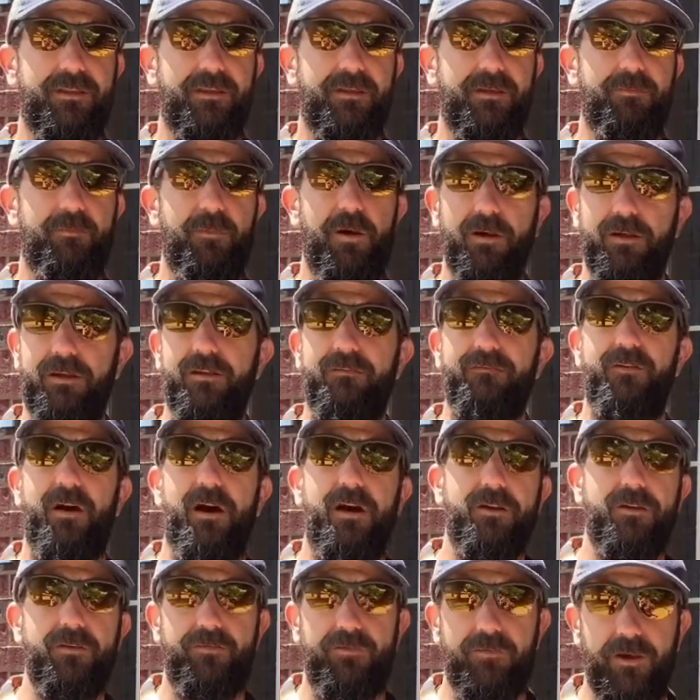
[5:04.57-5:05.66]
the market
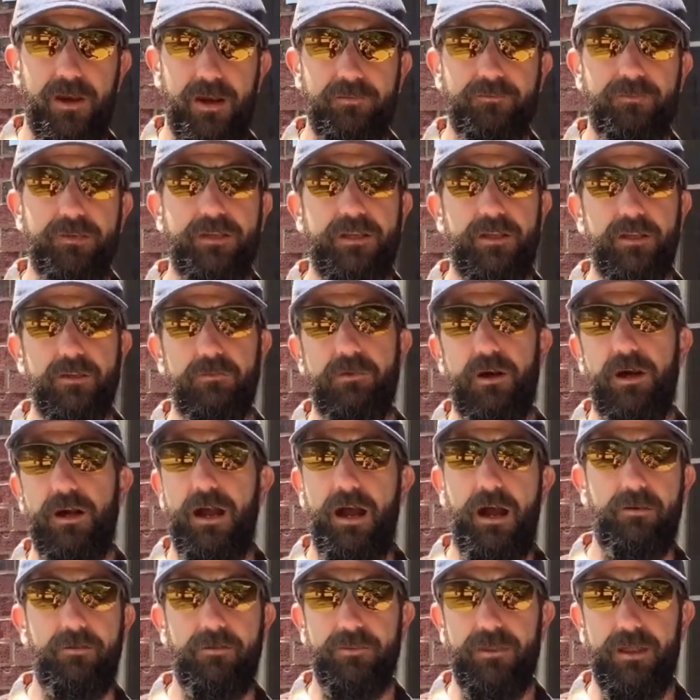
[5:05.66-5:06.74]
value for every kilowatt
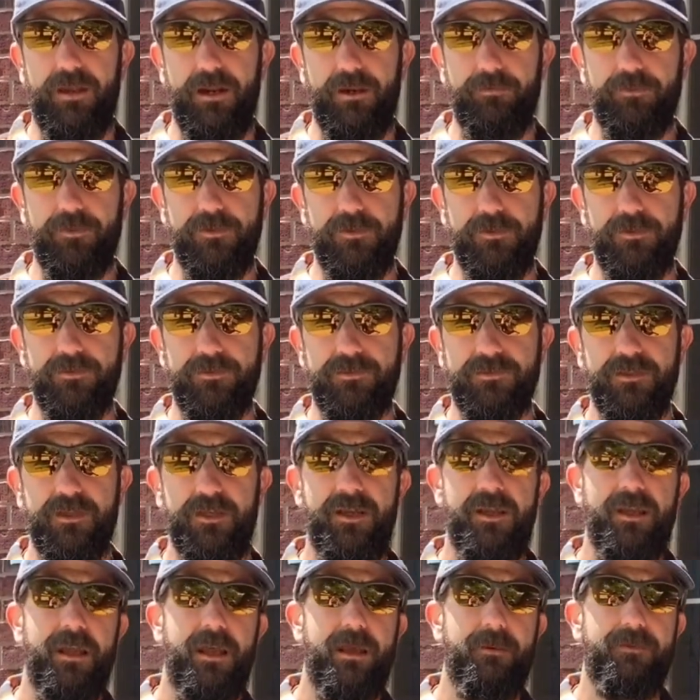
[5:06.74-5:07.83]
hour that I produce,
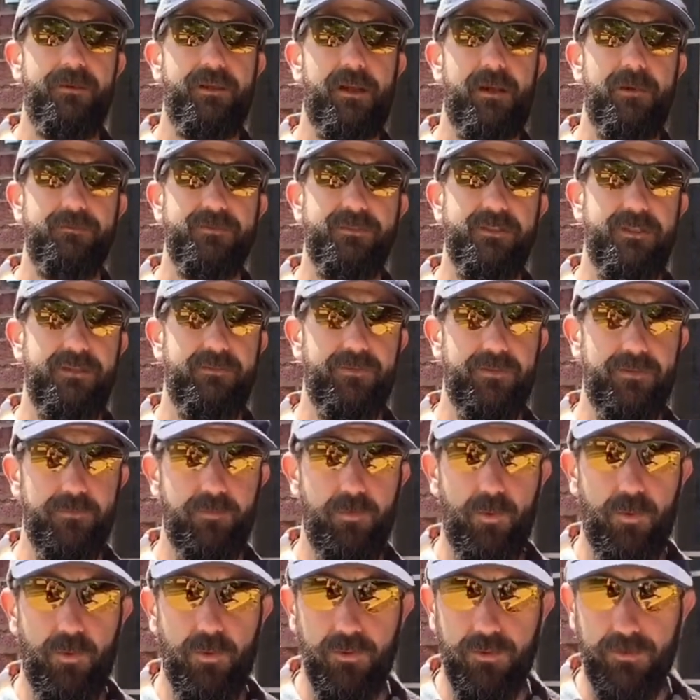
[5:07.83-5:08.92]
it becomes even
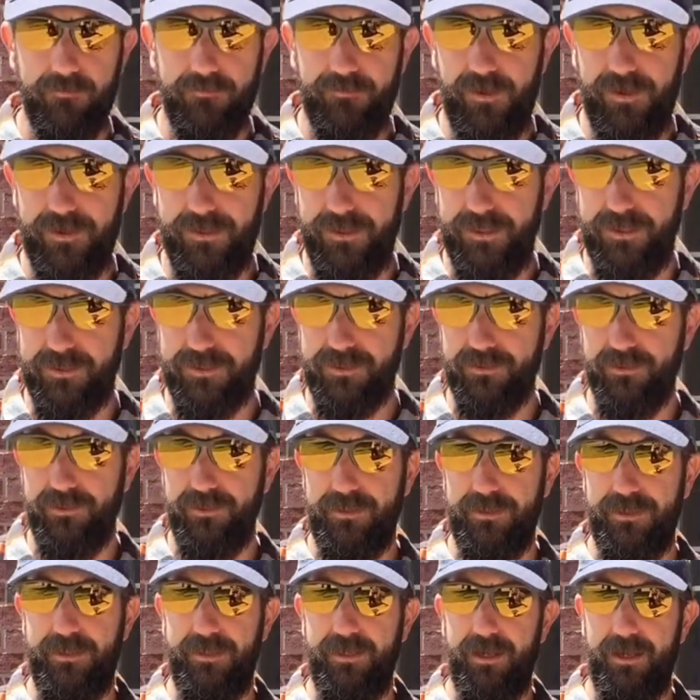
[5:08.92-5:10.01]
more
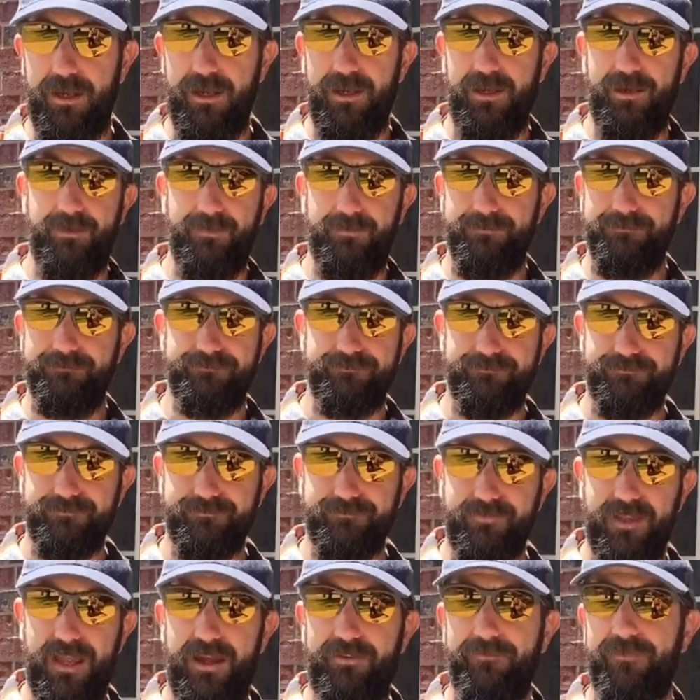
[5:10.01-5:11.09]
financially
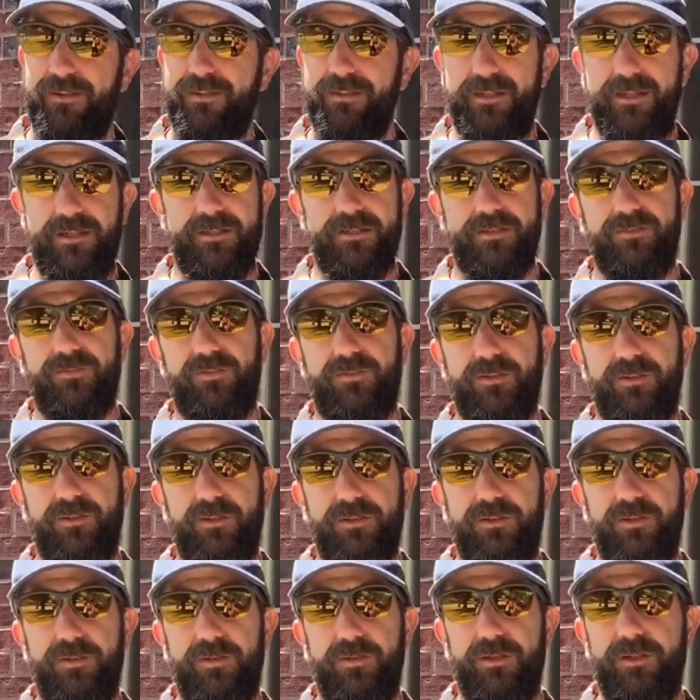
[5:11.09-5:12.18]
advantageous for you to
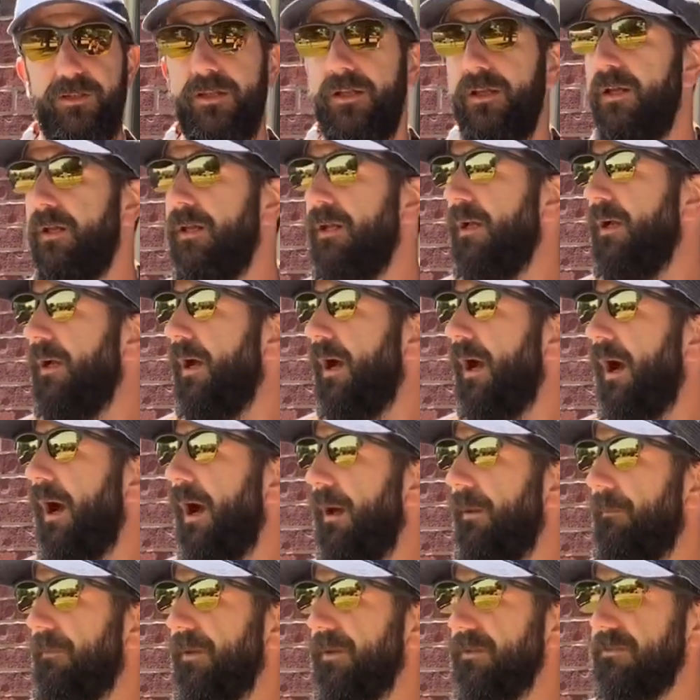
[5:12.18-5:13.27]
do it.
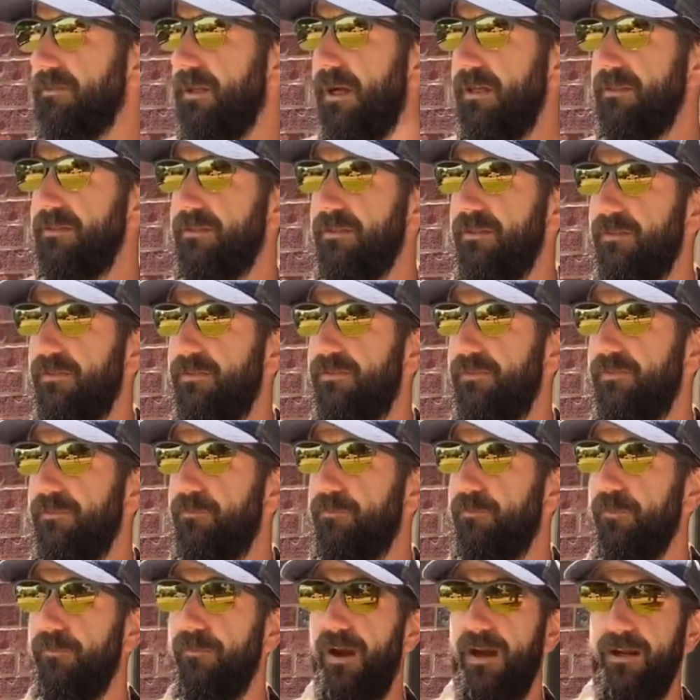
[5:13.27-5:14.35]
There's lots of
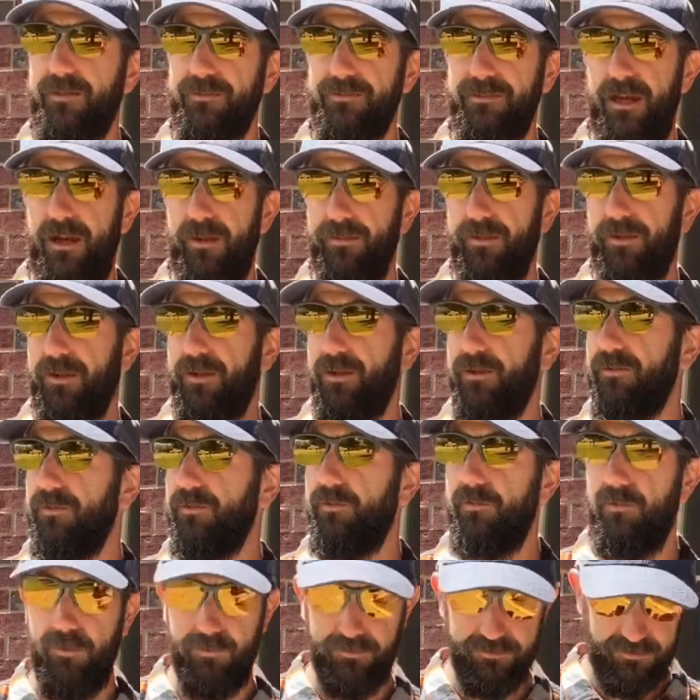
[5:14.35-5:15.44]
providers out there.
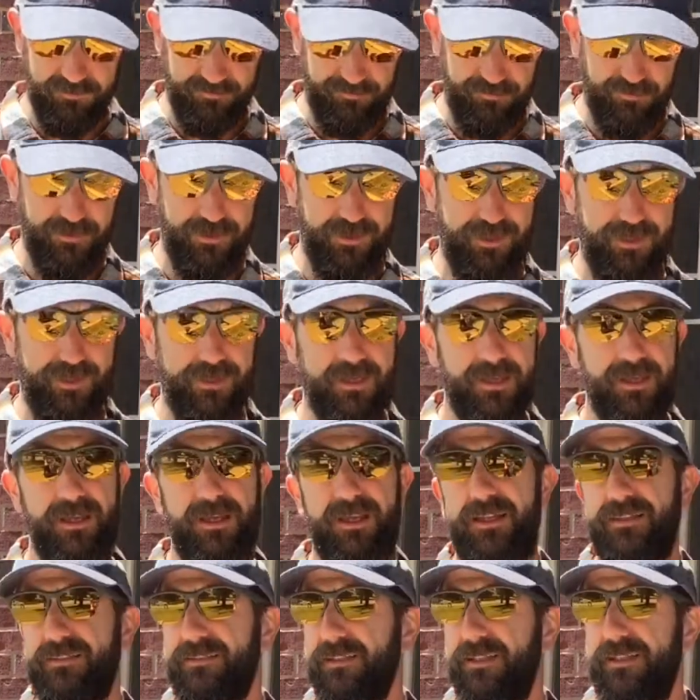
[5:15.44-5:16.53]
Quotes are free.
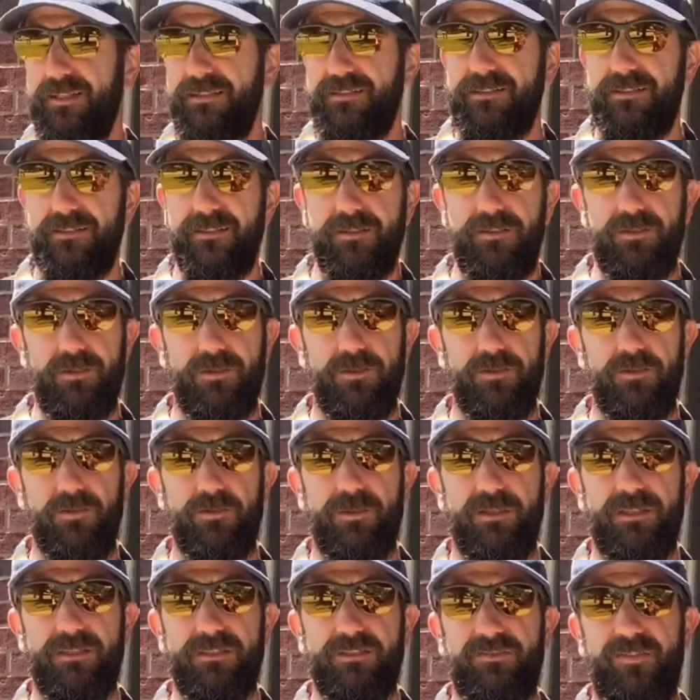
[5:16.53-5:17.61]
It's easy to do.
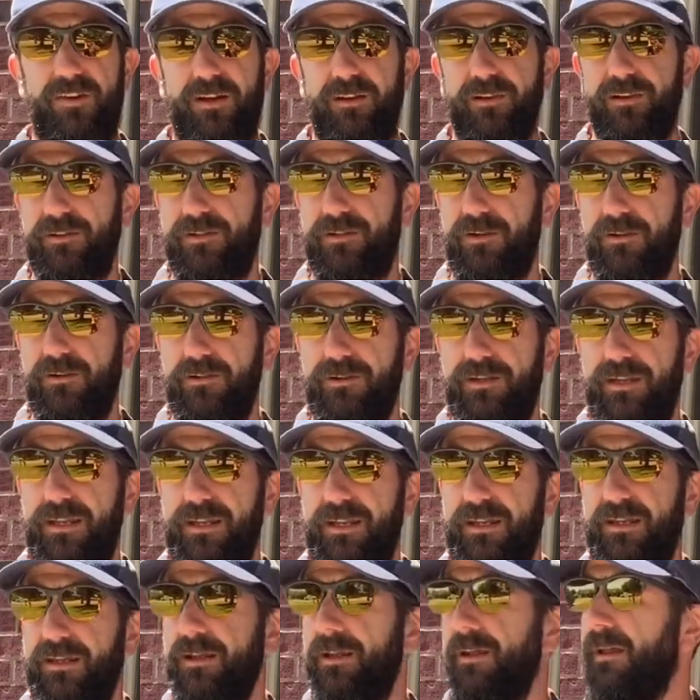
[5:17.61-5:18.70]
It's fairly
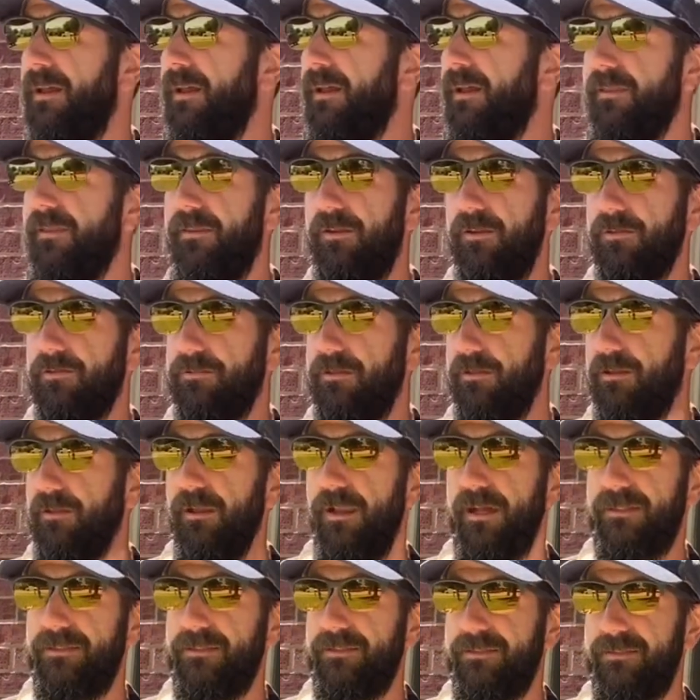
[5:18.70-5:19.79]
turnkey. Those are the
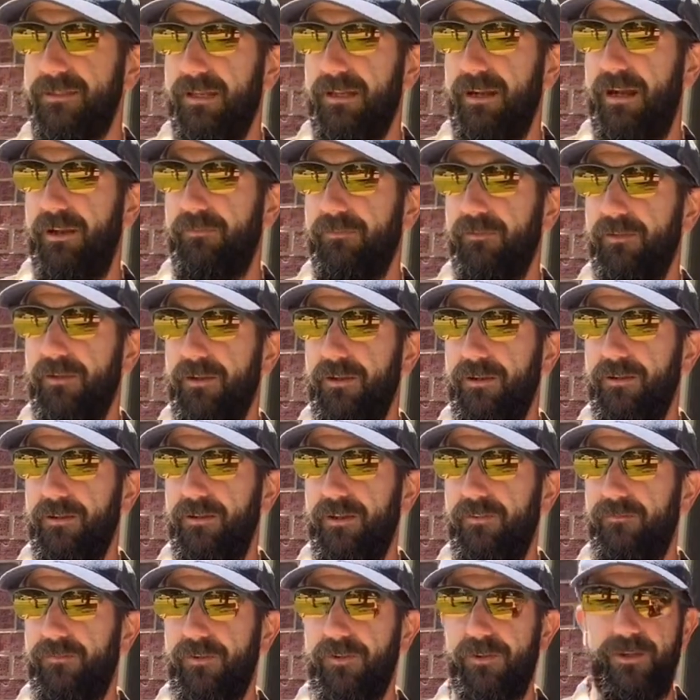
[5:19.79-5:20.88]
lessons that I've learned.
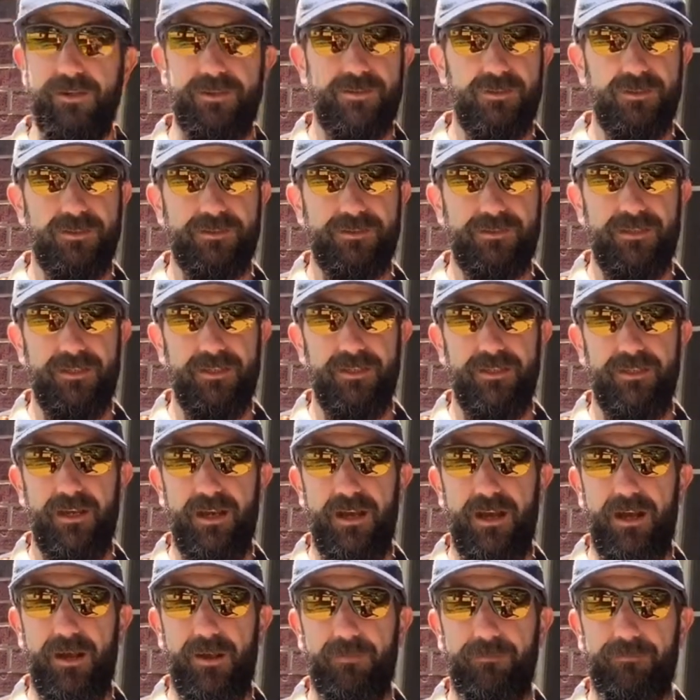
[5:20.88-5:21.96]
If you're interested,
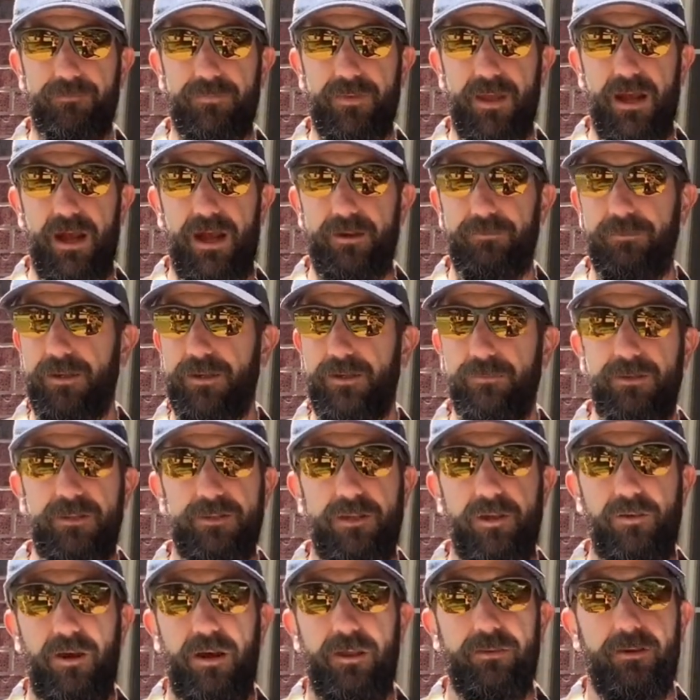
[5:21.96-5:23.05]
I recommend
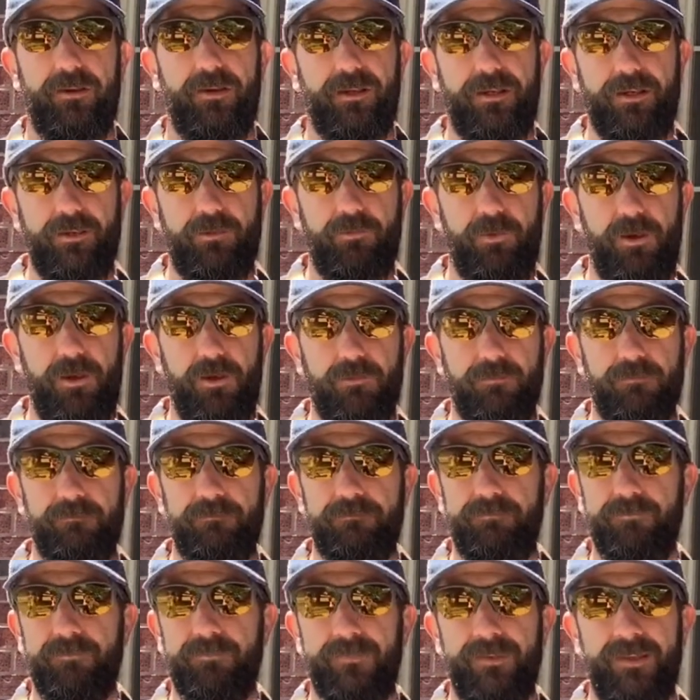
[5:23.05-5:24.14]
go out there and get a quote.
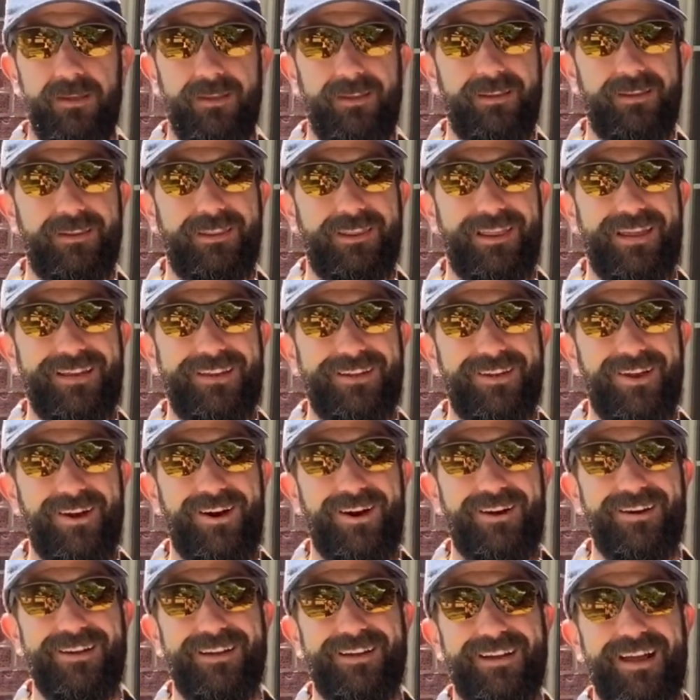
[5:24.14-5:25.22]
Thank
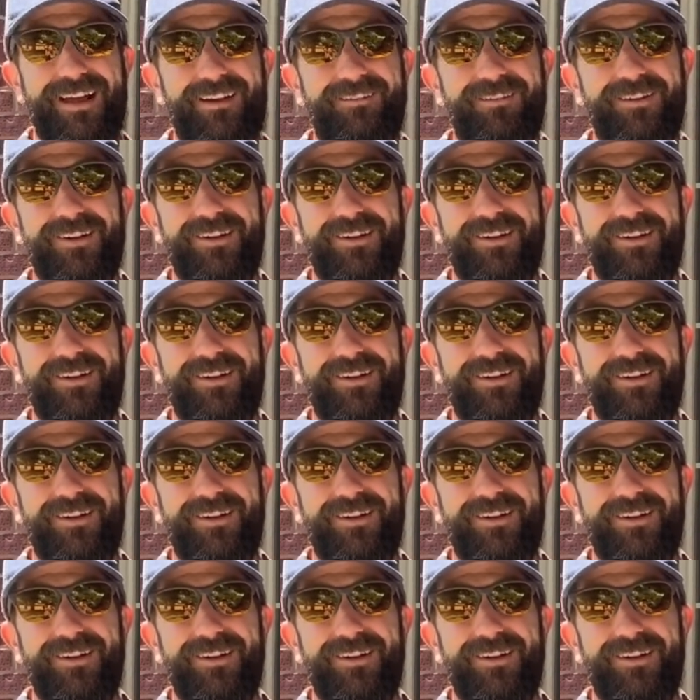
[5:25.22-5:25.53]
y'all and have a